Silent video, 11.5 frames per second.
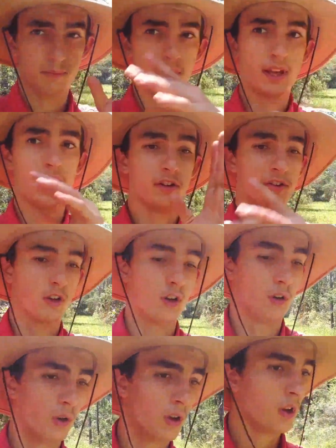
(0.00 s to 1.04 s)
And
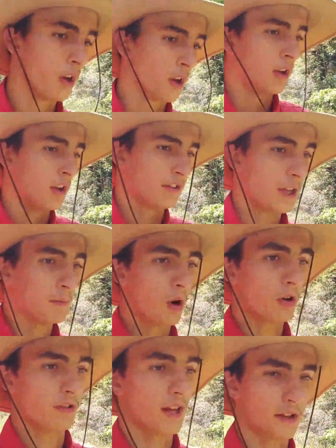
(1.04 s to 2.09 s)
so St.
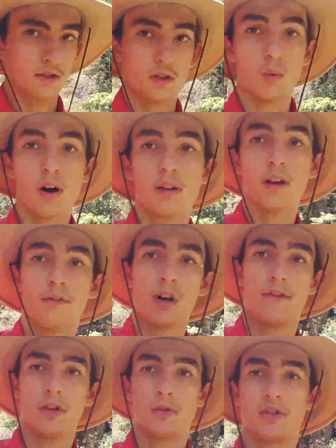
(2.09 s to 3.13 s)
Mark's National Wildlife Refuge